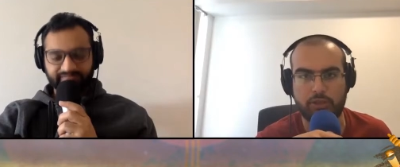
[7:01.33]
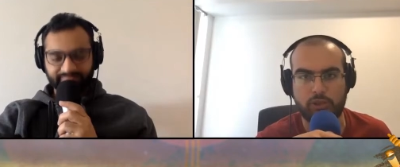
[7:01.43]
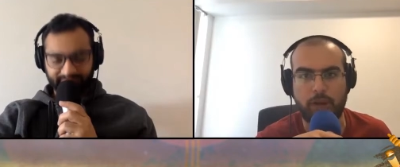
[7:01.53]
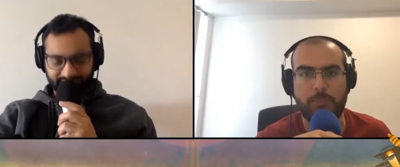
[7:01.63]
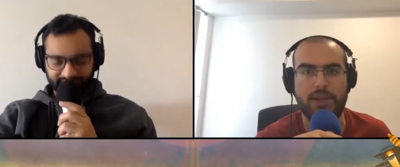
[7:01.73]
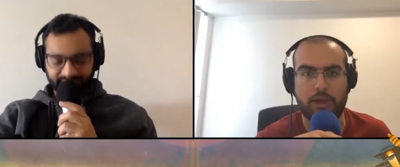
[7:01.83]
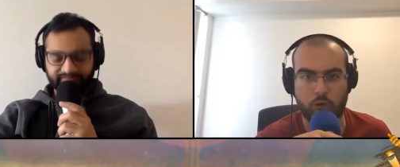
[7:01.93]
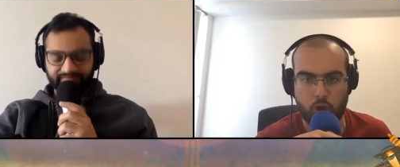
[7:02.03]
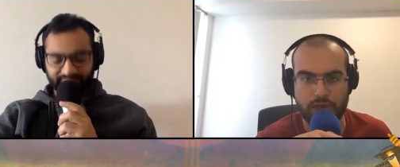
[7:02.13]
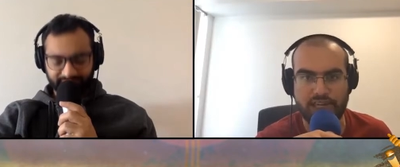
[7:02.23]
Speaker 1: the strike player.
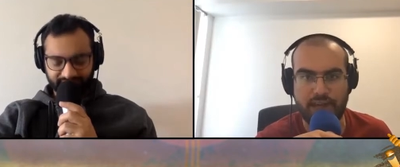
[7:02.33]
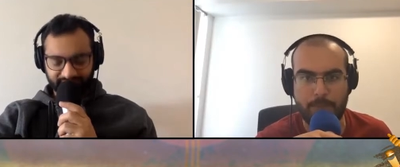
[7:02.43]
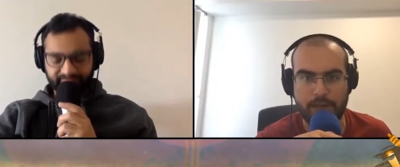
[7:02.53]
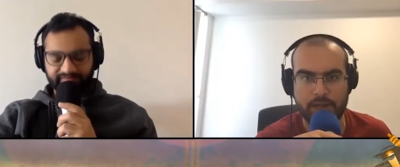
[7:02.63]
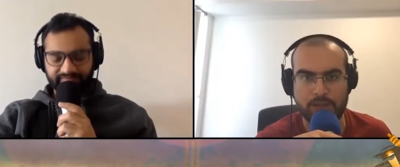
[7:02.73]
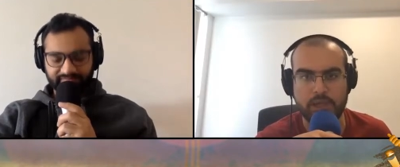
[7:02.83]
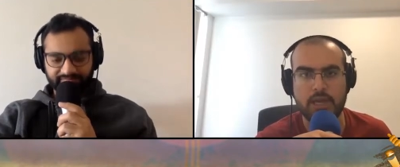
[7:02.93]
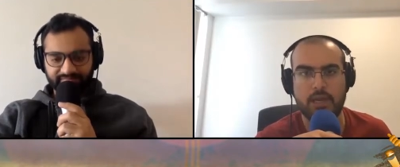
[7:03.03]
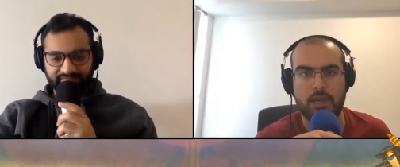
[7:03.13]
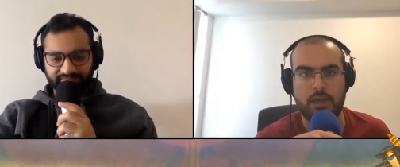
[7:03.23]
Kohli type innings,
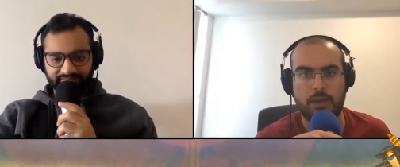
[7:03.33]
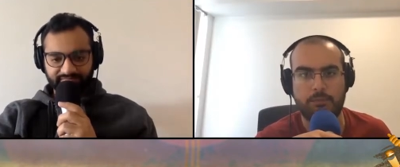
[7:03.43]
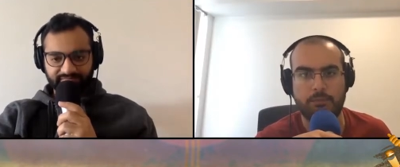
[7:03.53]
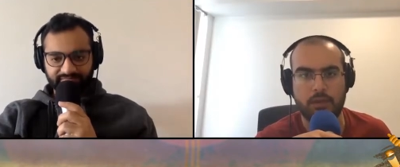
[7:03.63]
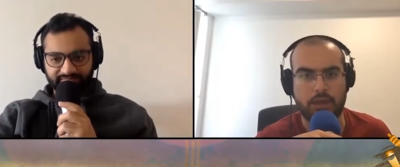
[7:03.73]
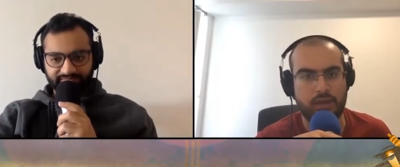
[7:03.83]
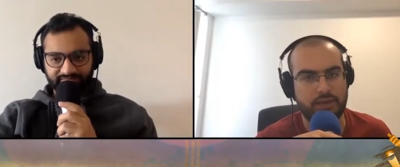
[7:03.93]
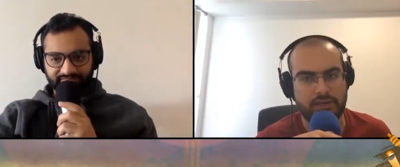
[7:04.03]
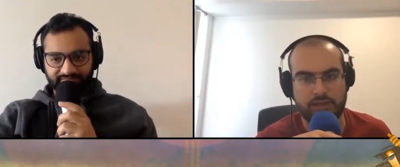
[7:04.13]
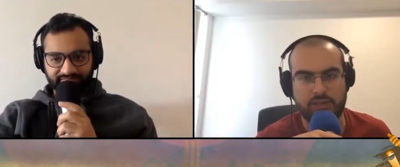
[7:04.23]
um,
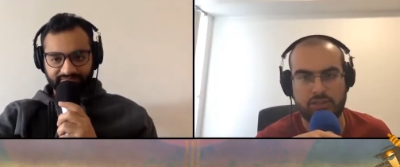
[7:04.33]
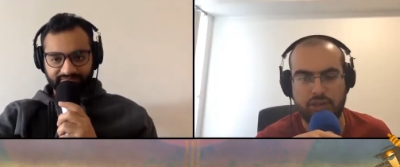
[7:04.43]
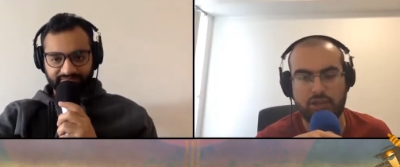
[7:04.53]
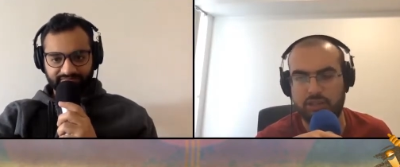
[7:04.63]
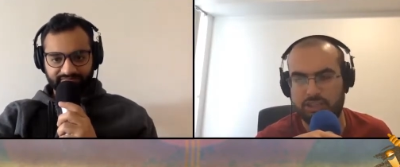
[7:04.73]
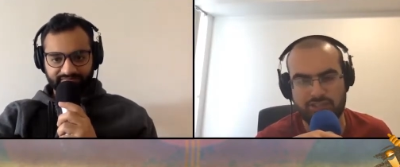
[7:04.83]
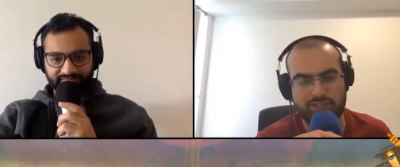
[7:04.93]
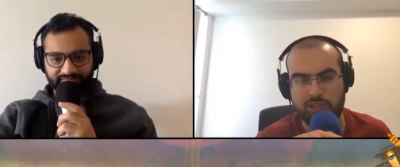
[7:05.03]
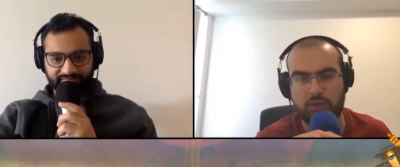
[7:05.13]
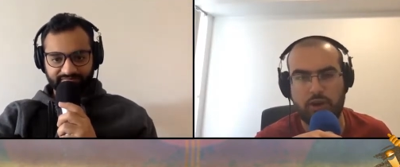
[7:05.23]
and it's not
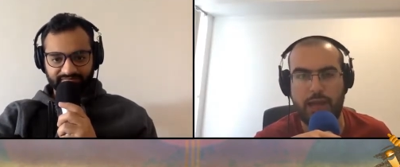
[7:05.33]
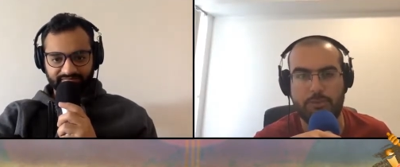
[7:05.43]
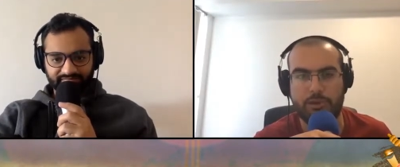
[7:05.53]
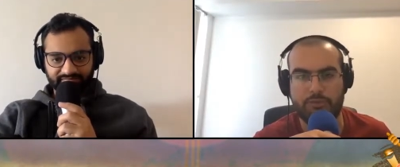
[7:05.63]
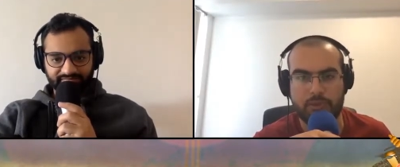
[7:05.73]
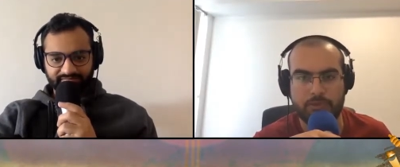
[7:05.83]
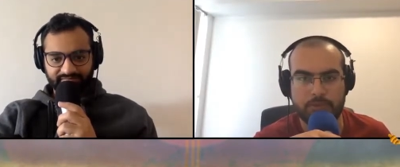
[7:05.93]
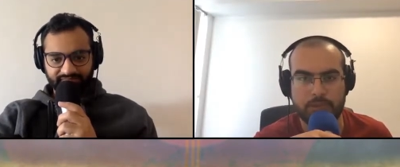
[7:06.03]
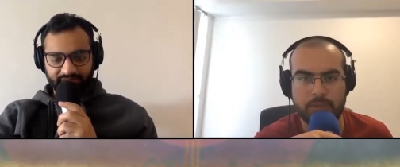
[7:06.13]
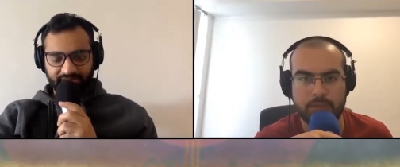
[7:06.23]
it's just not happening for
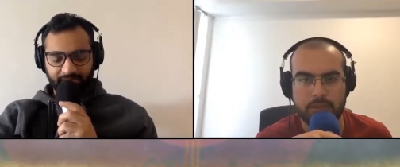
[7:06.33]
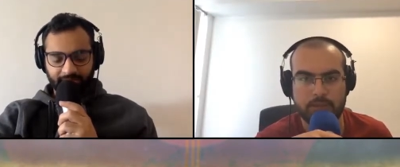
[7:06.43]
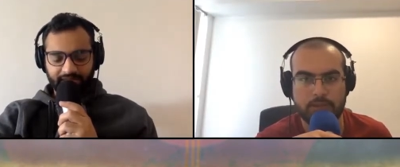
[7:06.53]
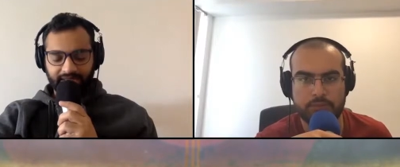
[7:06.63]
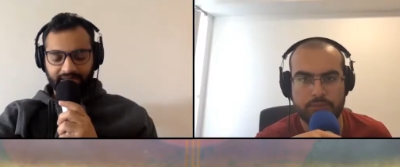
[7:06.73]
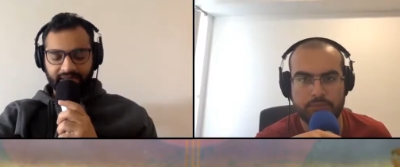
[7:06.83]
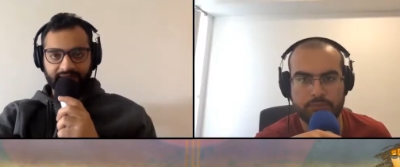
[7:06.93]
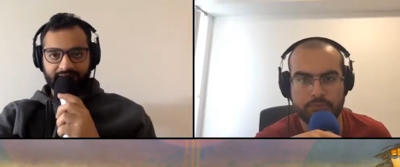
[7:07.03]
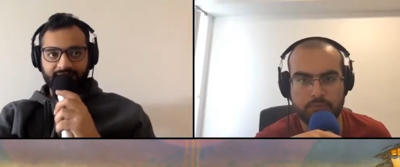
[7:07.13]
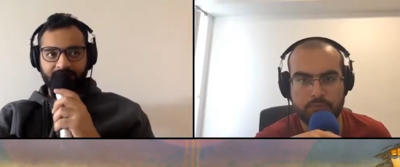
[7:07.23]
them. Yeah,
Speaker 2: I agree. I
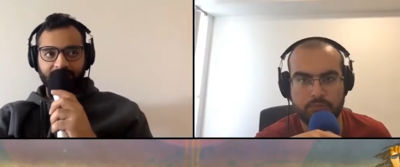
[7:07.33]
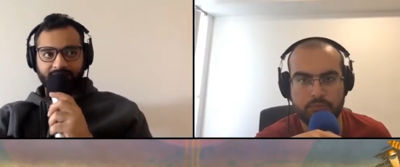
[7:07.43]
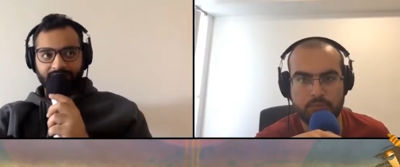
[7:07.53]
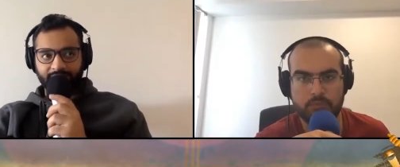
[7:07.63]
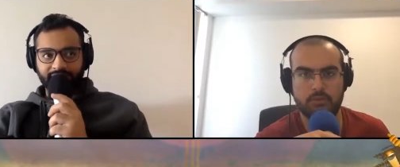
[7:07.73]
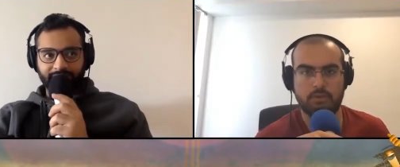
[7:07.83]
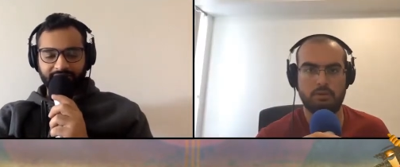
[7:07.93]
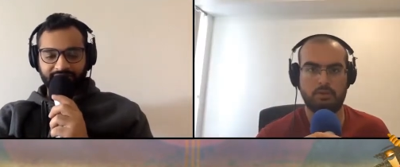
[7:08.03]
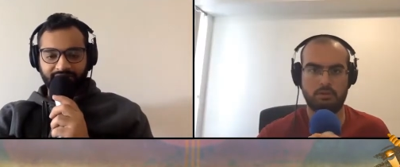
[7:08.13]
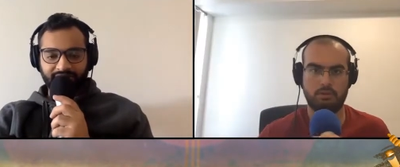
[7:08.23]
think uh, some some
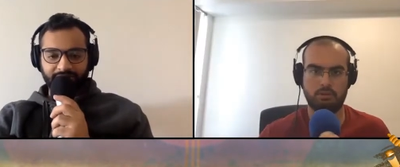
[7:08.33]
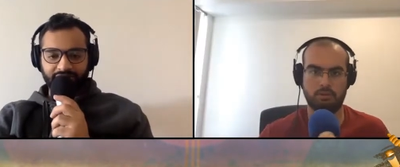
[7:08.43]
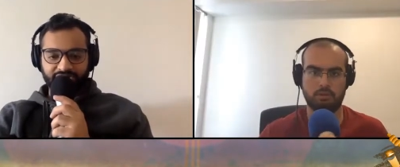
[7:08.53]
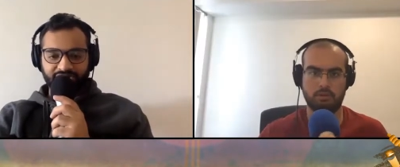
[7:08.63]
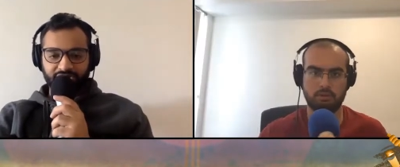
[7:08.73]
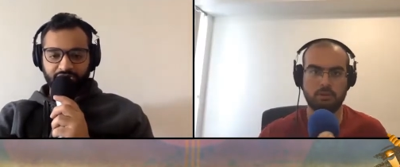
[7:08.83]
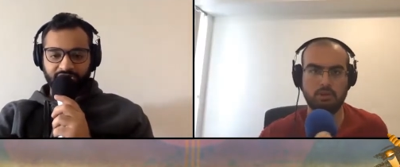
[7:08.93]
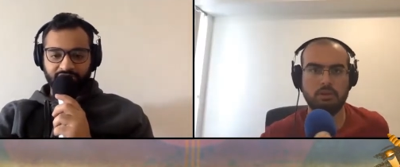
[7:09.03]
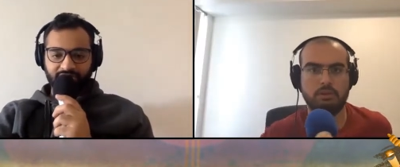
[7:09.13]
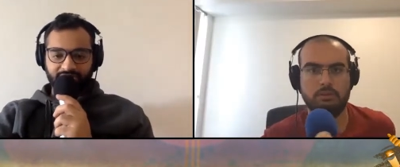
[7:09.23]
things for them to just you know
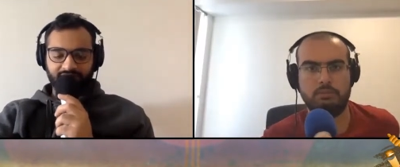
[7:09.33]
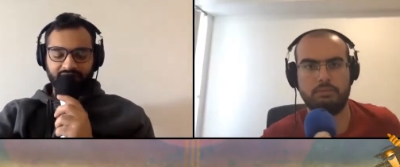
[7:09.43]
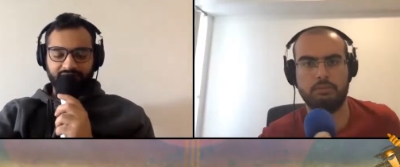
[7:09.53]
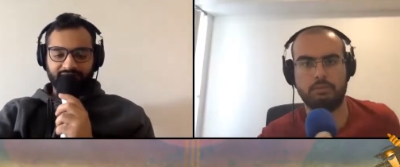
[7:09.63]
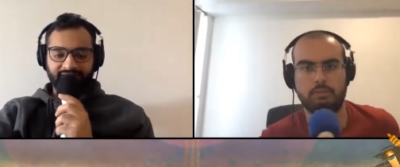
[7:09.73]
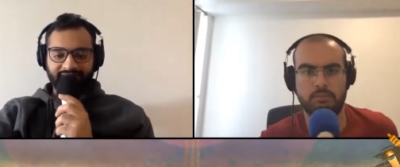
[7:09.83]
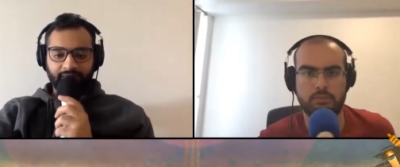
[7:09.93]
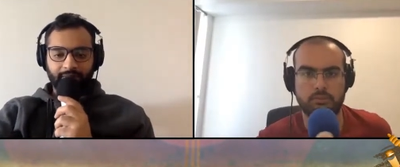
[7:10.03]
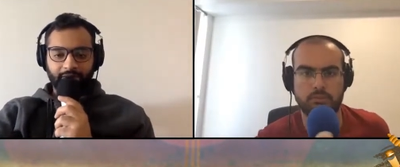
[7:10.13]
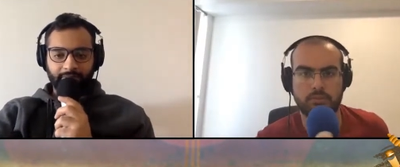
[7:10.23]
really sit down and think
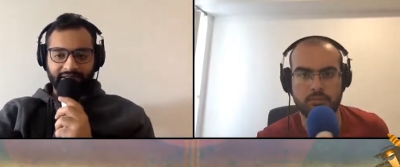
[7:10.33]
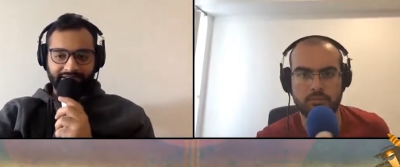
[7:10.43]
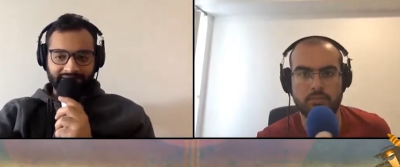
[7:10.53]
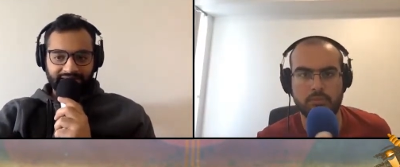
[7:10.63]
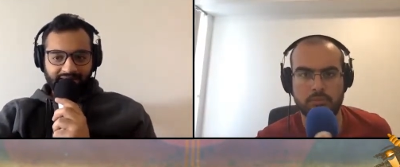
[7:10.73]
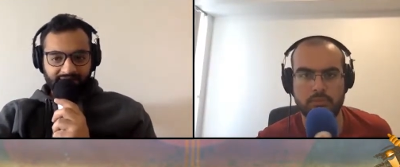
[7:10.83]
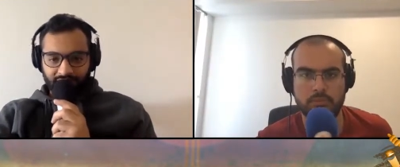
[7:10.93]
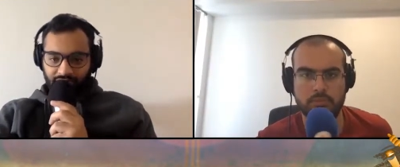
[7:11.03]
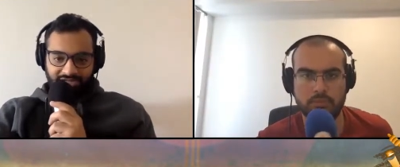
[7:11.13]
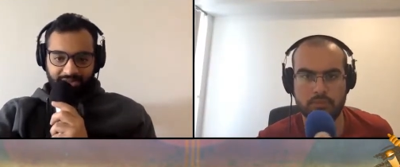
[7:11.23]
about, because
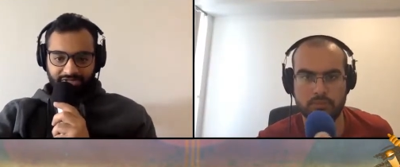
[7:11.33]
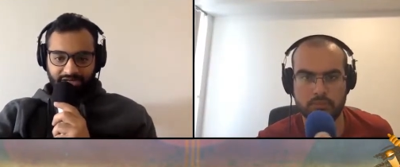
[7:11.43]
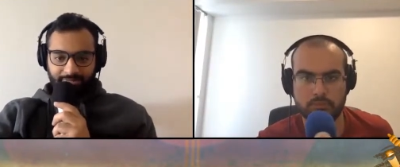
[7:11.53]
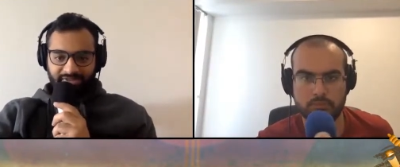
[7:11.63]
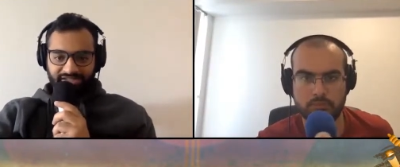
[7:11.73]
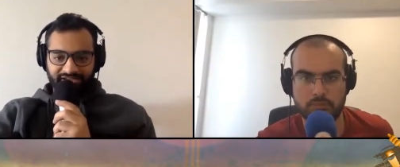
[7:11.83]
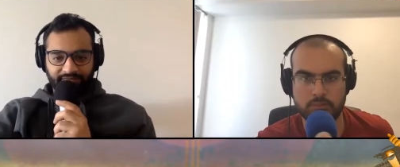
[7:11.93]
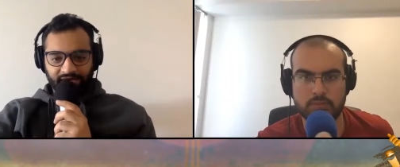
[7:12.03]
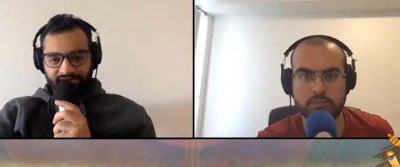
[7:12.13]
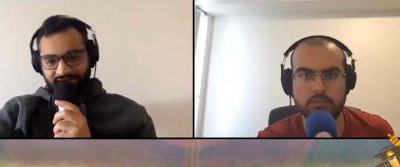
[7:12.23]
now the games are coming thick and
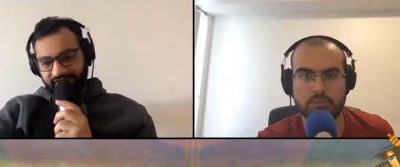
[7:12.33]
fast, and